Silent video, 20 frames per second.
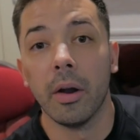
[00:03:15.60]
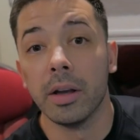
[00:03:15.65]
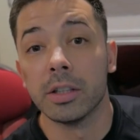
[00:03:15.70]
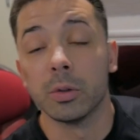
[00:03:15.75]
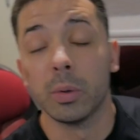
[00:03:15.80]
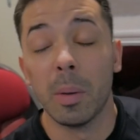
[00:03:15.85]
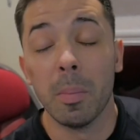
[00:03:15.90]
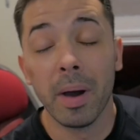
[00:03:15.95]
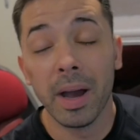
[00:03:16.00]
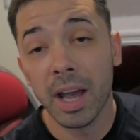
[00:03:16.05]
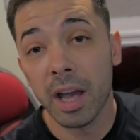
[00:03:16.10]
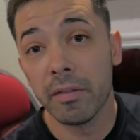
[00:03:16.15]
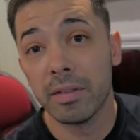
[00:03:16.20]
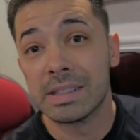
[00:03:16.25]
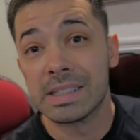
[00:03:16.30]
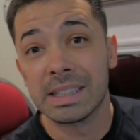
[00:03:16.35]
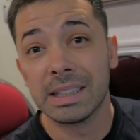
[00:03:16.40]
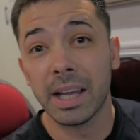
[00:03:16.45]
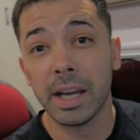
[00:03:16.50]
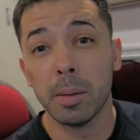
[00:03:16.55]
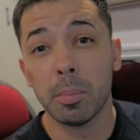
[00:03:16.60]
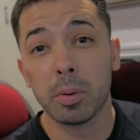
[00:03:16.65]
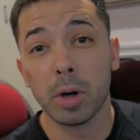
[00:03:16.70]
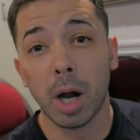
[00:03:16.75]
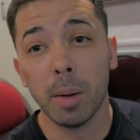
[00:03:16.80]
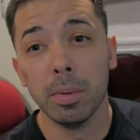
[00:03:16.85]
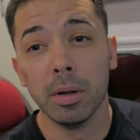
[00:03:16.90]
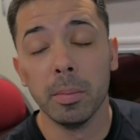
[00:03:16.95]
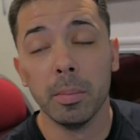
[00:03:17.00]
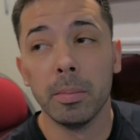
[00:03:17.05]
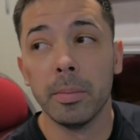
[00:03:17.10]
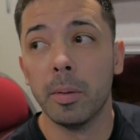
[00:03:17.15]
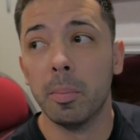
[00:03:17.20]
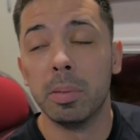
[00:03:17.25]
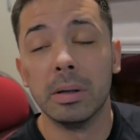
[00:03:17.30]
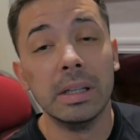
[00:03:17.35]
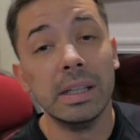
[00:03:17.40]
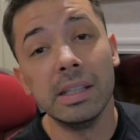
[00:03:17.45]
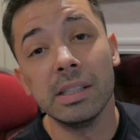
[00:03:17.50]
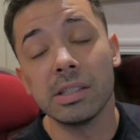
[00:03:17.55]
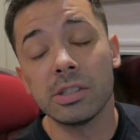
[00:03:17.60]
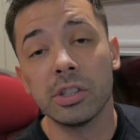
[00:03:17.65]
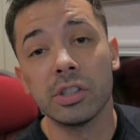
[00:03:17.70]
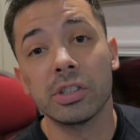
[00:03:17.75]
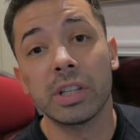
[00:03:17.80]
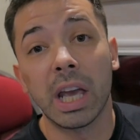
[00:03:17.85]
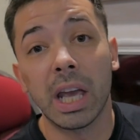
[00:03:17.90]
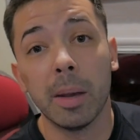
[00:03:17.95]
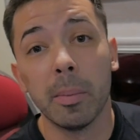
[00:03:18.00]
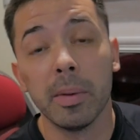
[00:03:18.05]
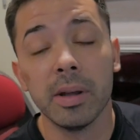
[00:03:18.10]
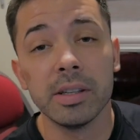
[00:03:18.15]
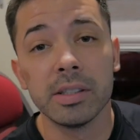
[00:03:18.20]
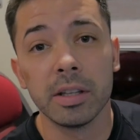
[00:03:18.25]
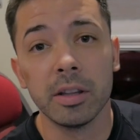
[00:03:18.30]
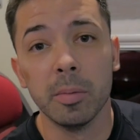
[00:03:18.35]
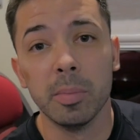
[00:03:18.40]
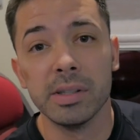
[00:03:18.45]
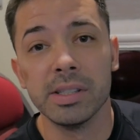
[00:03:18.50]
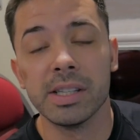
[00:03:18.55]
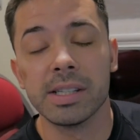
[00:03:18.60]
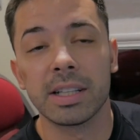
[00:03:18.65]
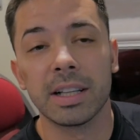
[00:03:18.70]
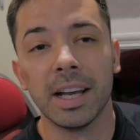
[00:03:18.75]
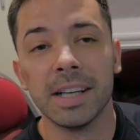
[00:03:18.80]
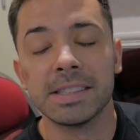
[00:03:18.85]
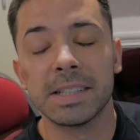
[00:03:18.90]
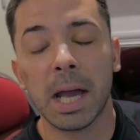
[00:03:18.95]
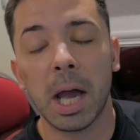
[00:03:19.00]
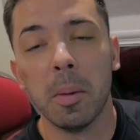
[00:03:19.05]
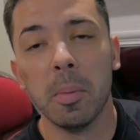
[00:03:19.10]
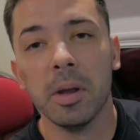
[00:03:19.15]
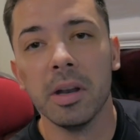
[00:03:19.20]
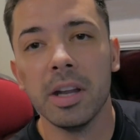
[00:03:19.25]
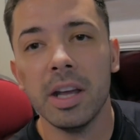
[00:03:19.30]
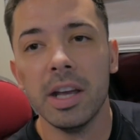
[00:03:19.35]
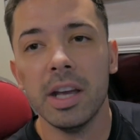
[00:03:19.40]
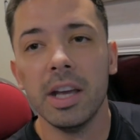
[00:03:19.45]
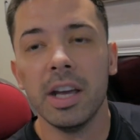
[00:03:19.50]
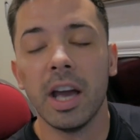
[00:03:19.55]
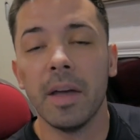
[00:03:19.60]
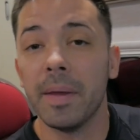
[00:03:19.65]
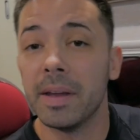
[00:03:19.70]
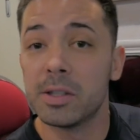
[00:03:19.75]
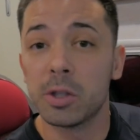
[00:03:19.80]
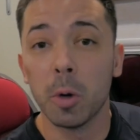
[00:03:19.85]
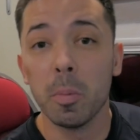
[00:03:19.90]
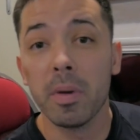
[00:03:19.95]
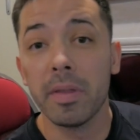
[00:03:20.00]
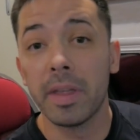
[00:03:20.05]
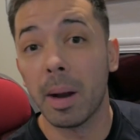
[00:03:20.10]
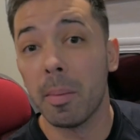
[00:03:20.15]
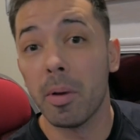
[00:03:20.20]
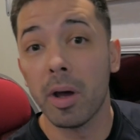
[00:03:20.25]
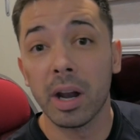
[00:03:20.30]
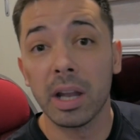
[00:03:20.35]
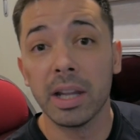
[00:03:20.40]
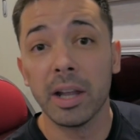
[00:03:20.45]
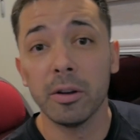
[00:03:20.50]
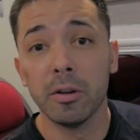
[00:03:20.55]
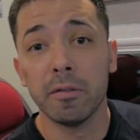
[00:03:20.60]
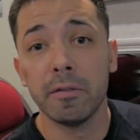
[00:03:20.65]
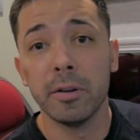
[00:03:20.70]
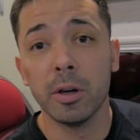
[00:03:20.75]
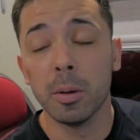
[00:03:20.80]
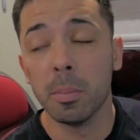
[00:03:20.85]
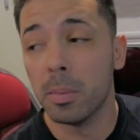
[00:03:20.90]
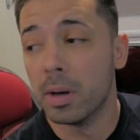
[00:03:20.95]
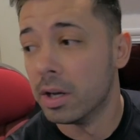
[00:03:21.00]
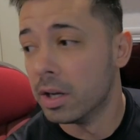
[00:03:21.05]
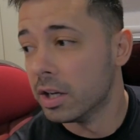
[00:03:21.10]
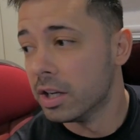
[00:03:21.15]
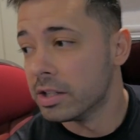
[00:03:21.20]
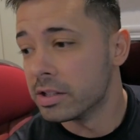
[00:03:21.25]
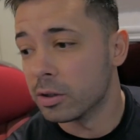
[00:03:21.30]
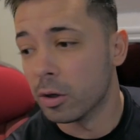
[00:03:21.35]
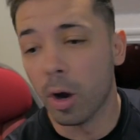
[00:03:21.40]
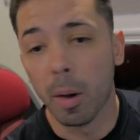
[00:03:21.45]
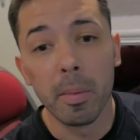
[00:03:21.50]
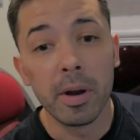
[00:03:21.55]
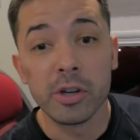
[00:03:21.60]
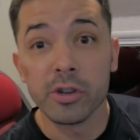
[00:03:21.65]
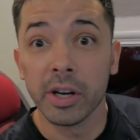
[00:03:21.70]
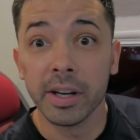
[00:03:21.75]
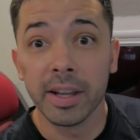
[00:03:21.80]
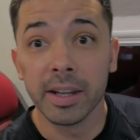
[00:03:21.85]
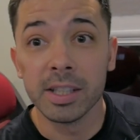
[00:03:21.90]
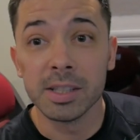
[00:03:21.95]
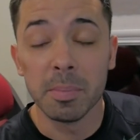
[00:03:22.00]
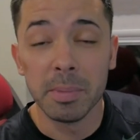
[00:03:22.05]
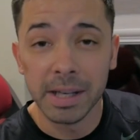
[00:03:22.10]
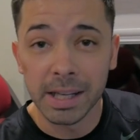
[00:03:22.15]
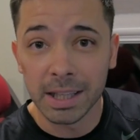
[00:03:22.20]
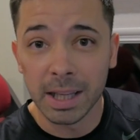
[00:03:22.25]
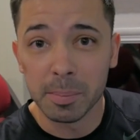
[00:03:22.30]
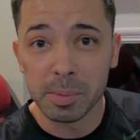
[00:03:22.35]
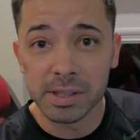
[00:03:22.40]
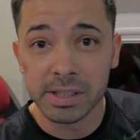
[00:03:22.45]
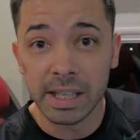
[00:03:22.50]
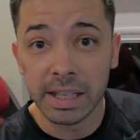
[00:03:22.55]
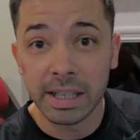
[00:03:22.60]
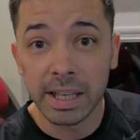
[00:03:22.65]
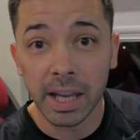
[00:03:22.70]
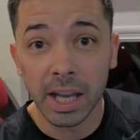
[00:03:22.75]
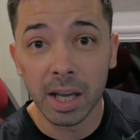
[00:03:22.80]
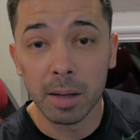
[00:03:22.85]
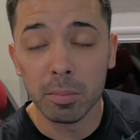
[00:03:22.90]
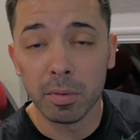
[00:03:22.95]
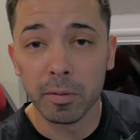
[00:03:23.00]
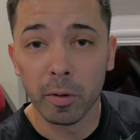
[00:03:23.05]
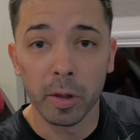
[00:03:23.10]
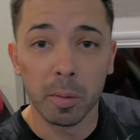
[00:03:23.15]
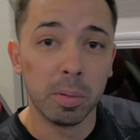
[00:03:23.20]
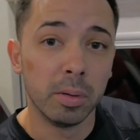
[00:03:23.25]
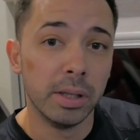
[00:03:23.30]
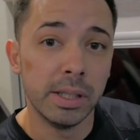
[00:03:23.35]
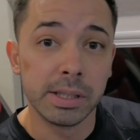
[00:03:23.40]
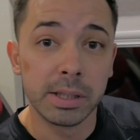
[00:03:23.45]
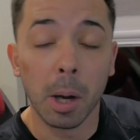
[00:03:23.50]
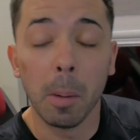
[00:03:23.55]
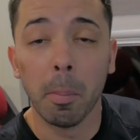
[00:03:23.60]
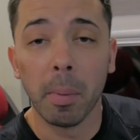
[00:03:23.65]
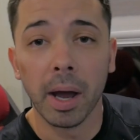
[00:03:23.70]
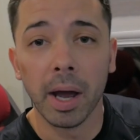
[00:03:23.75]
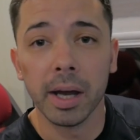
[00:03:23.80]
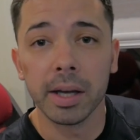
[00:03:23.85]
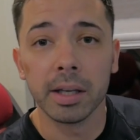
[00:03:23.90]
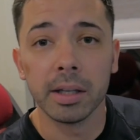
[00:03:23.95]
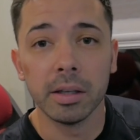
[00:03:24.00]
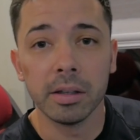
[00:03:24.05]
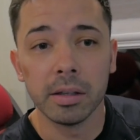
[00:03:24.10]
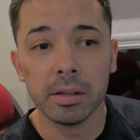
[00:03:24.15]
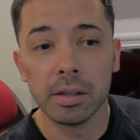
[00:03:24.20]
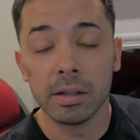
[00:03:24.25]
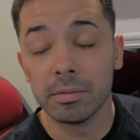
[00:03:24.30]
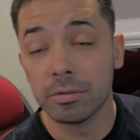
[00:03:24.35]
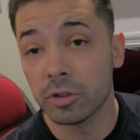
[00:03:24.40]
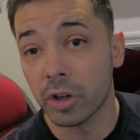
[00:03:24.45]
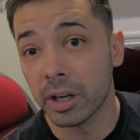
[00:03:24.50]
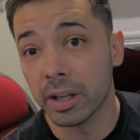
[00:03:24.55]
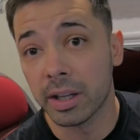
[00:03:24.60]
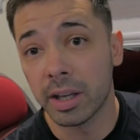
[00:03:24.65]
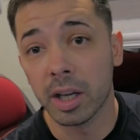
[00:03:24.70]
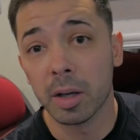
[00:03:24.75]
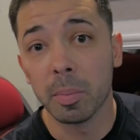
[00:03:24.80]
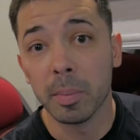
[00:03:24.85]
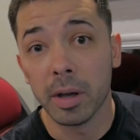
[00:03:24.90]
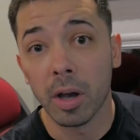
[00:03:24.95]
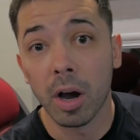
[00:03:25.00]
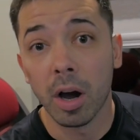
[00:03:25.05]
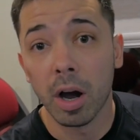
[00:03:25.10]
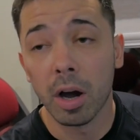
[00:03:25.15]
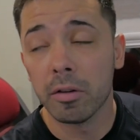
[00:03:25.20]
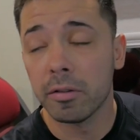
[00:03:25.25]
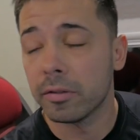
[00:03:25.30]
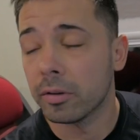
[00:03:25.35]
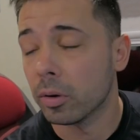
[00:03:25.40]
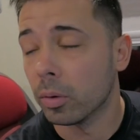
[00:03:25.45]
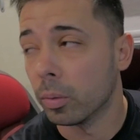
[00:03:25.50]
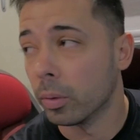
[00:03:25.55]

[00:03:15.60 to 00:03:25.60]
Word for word: so we might have a slight problem. The police just came into the business class cabin and they told me that I'm not allowed to film. So I'm gonna try to get as many clips as I can before the police come back and try to kick me off or